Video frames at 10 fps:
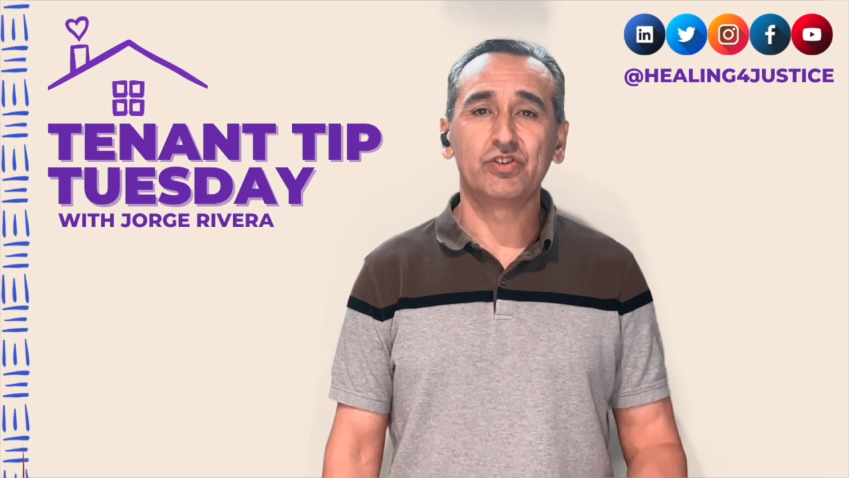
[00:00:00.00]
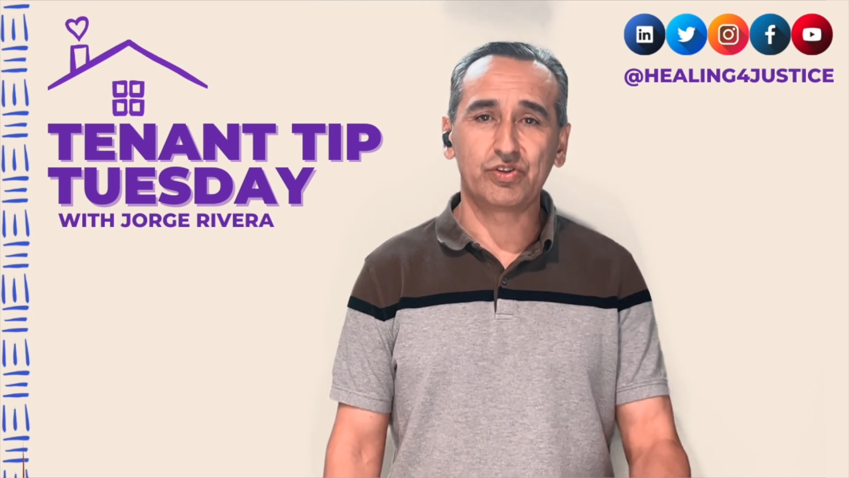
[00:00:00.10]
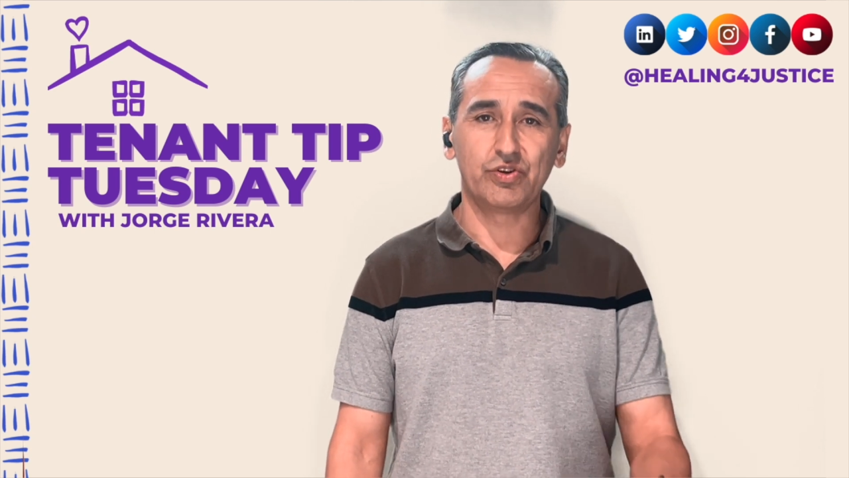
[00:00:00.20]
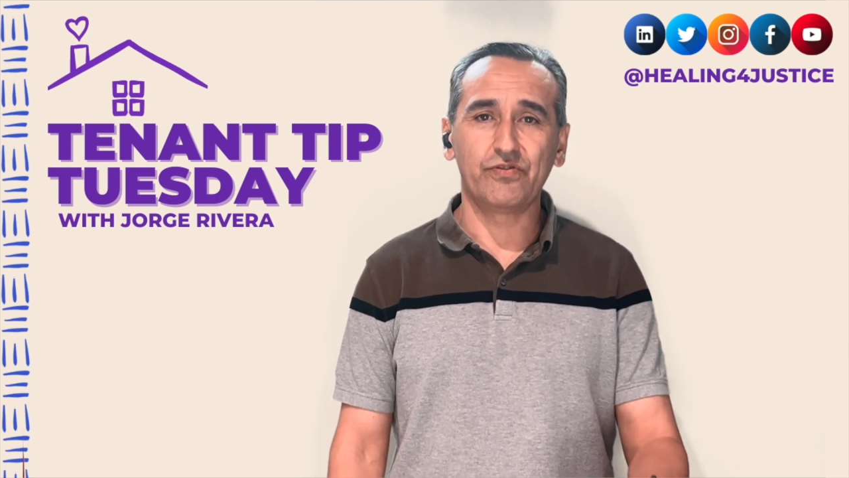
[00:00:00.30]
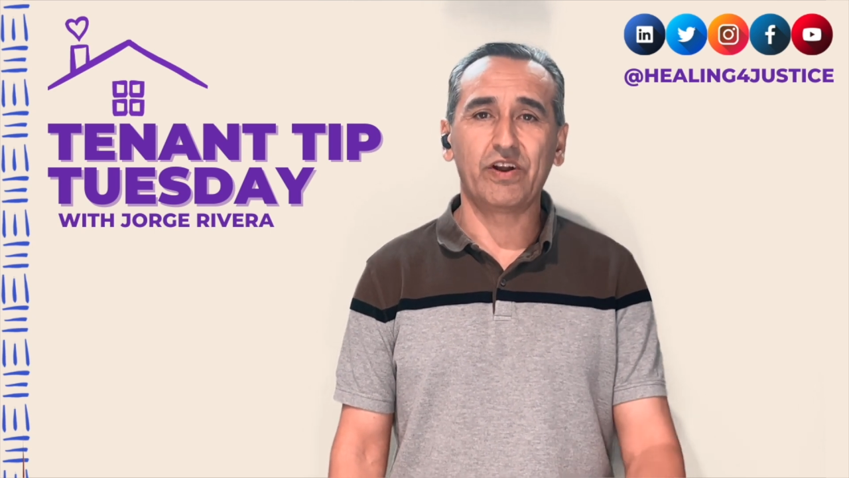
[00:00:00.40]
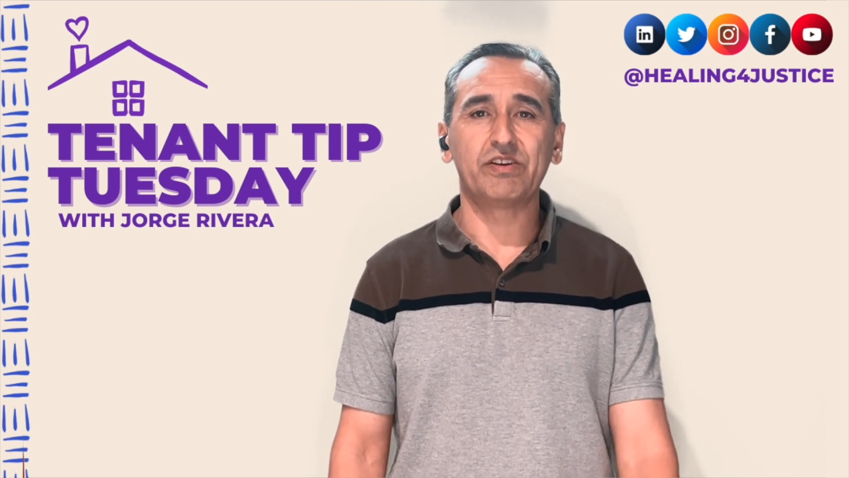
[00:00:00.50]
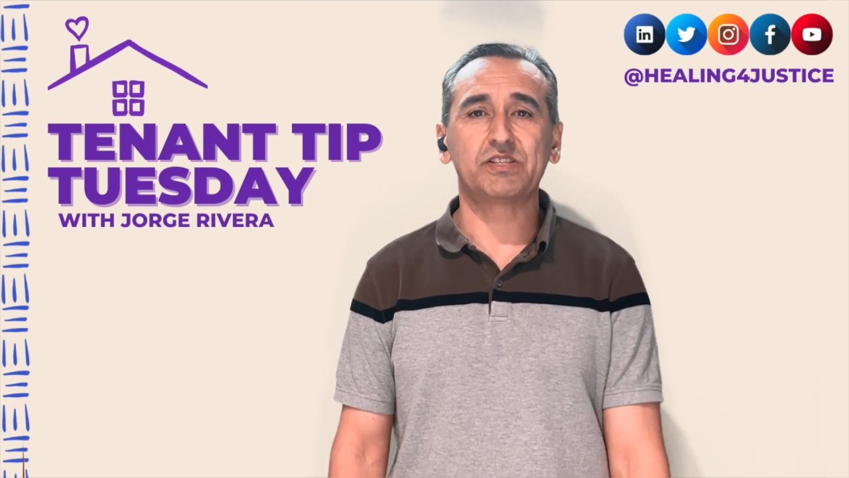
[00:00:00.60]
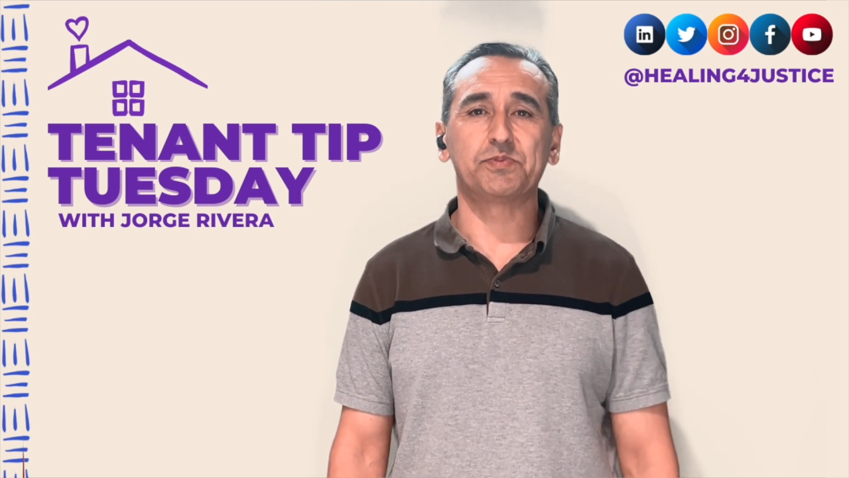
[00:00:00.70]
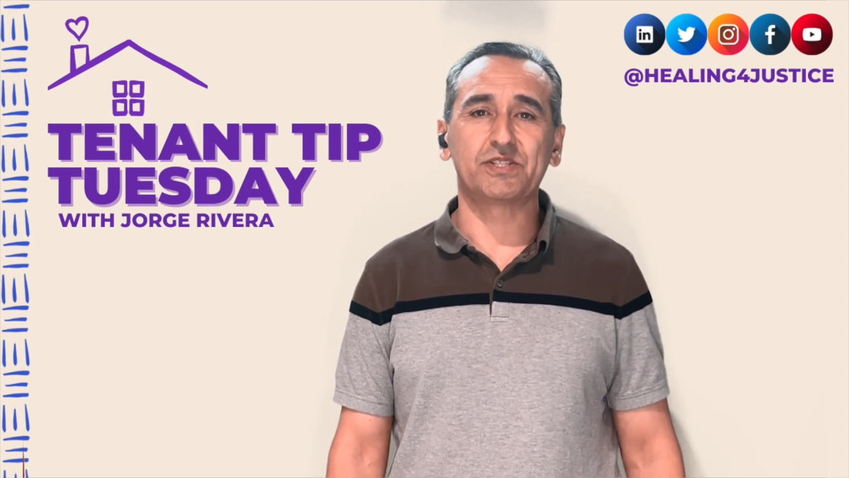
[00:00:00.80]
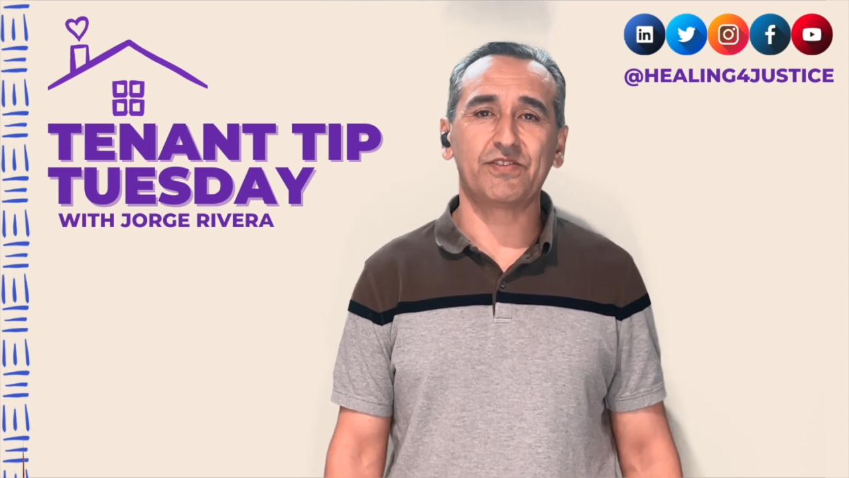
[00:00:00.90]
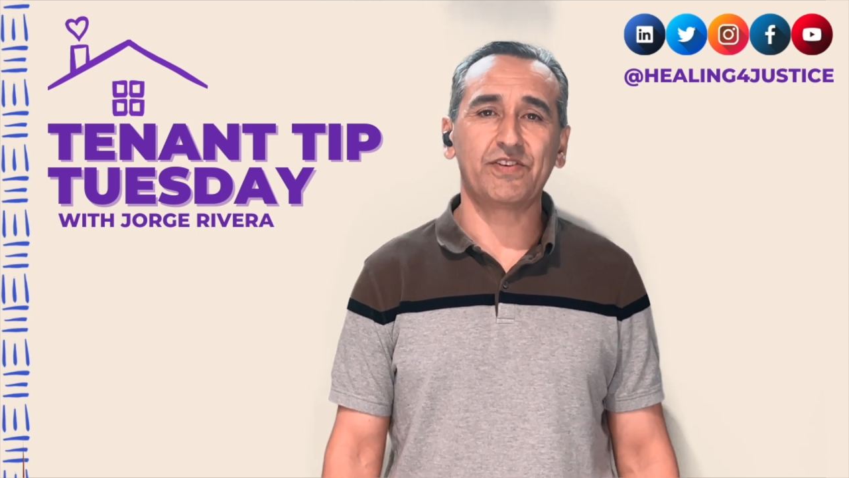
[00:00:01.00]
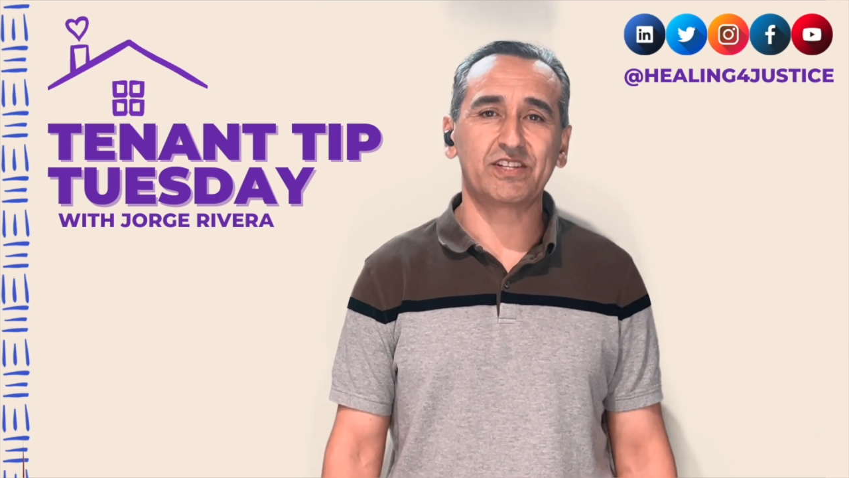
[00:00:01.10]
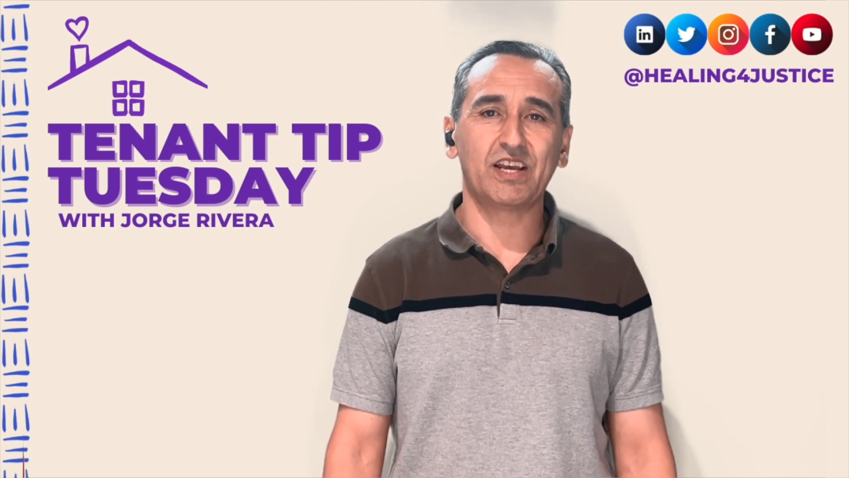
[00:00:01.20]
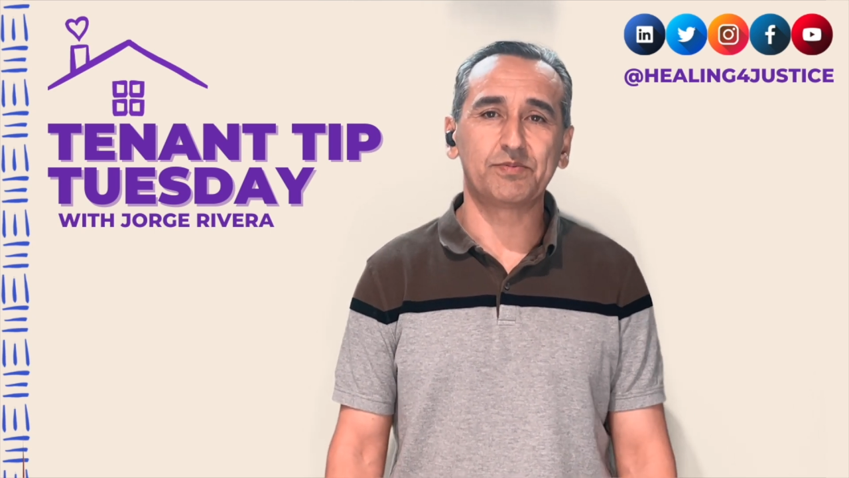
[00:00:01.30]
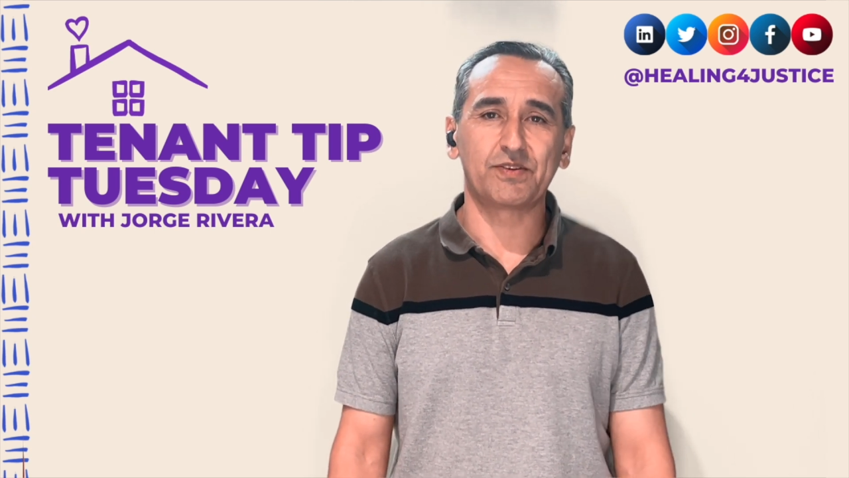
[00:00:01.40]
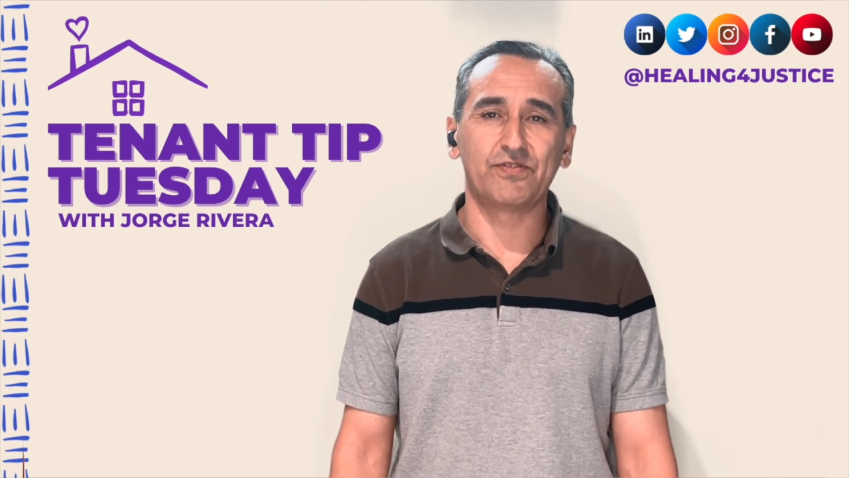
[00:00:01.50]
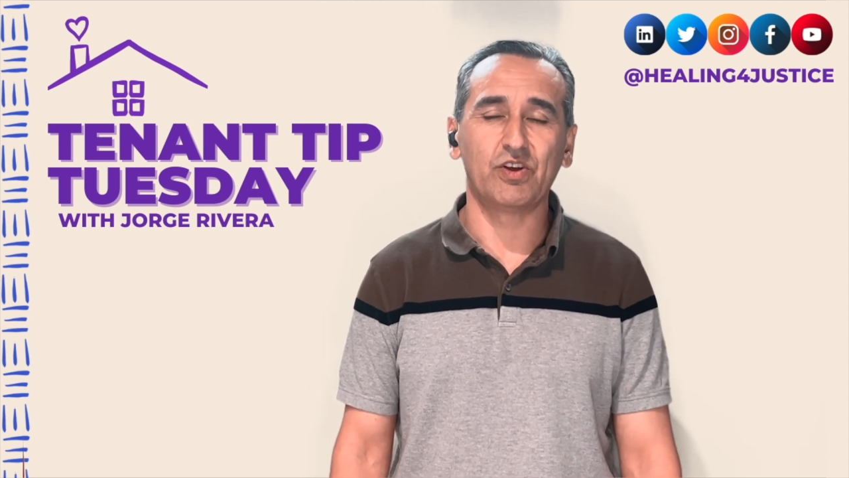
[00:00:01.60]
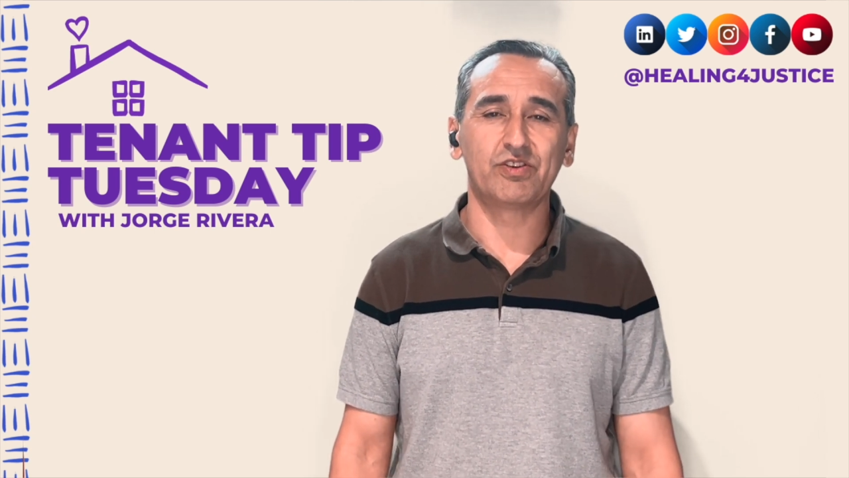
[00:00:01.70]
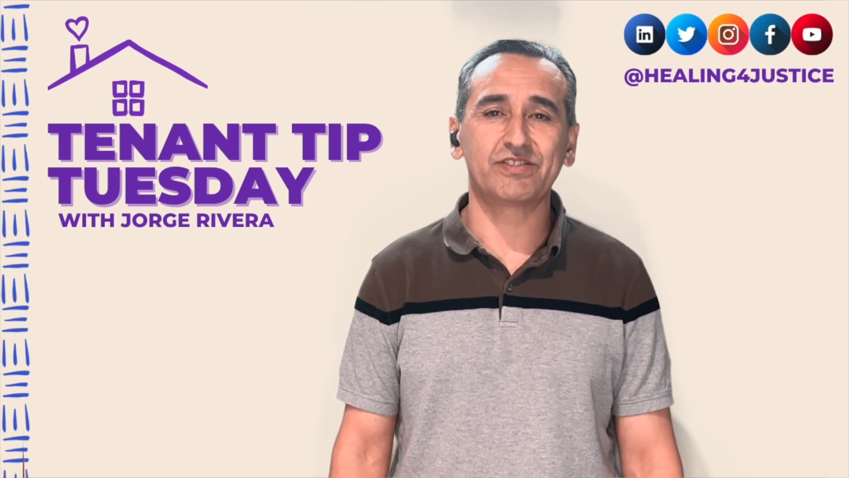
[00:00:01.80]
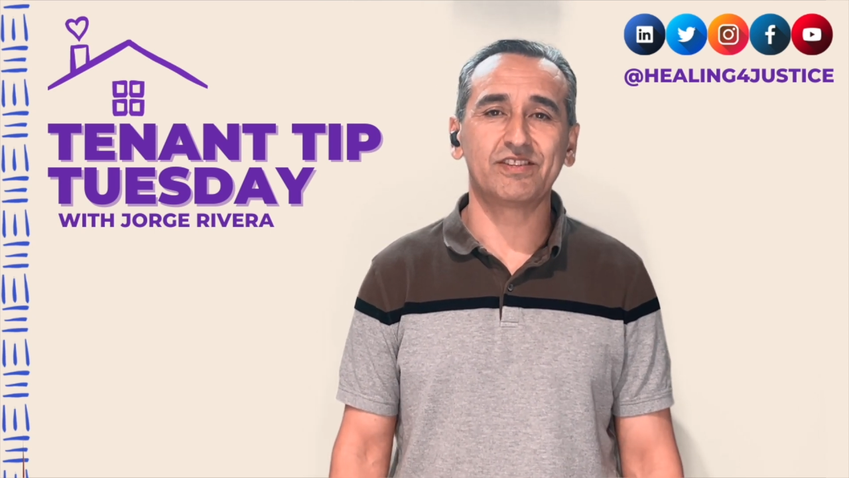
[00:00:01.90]
two very specific types of
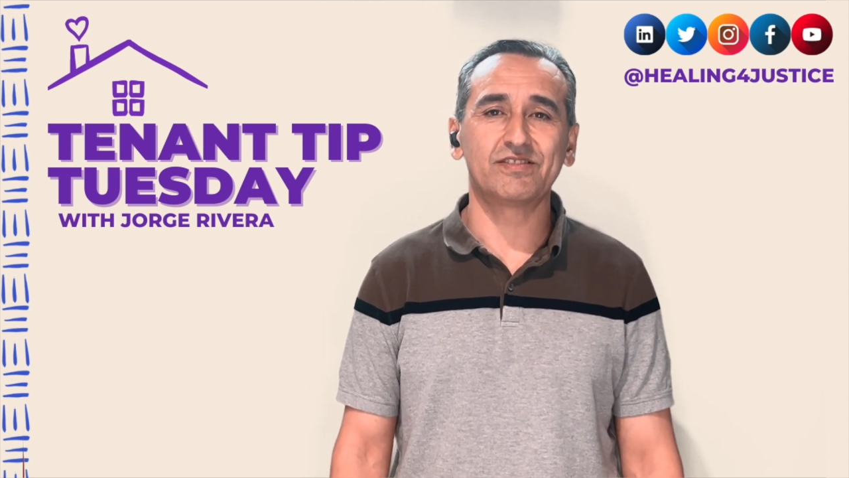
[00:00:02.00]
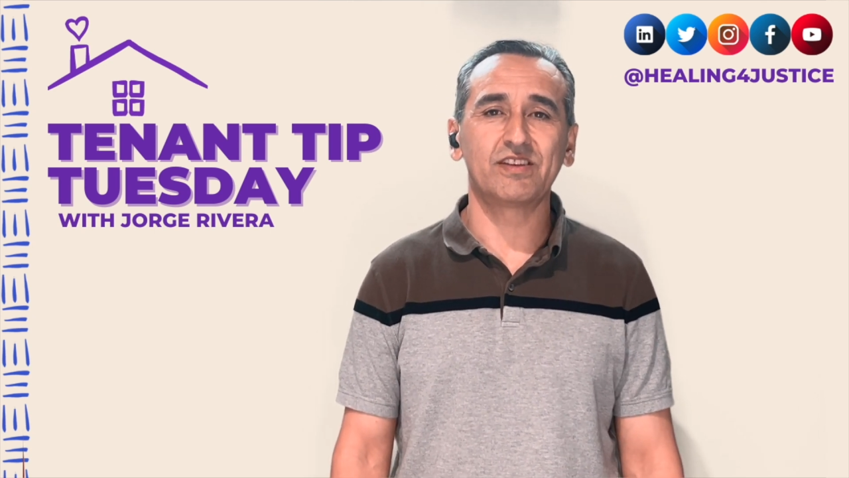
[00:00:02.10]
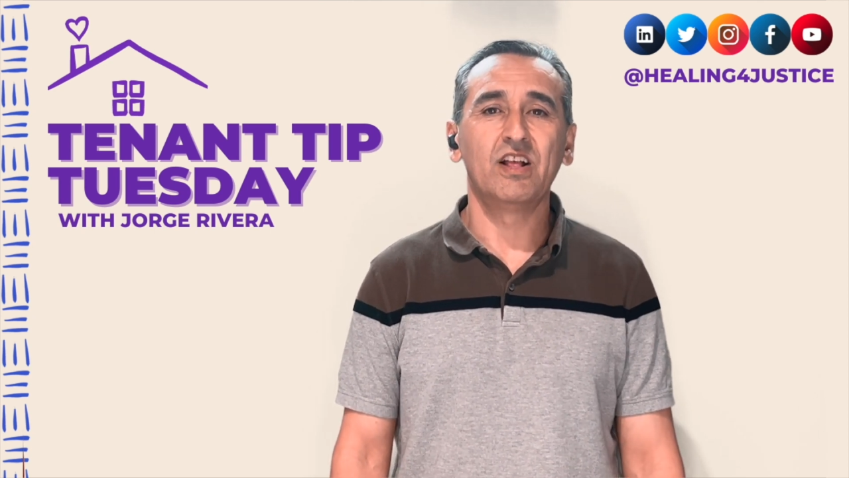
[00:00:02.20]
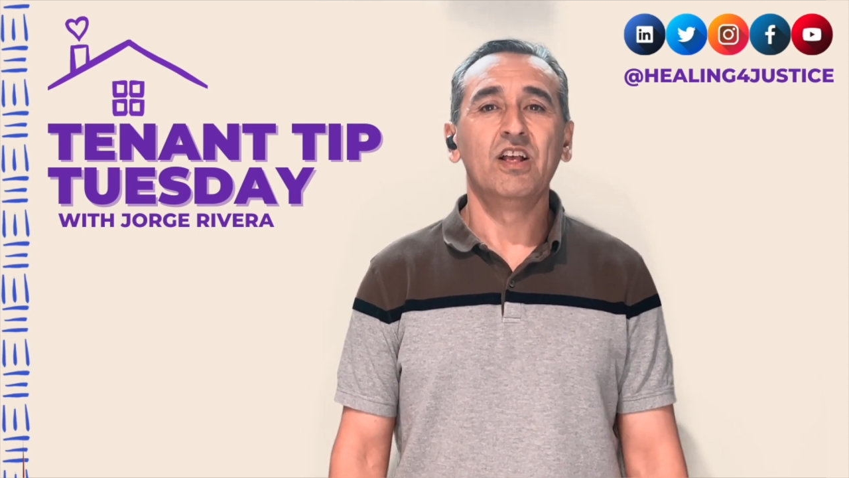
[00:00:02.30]
notices,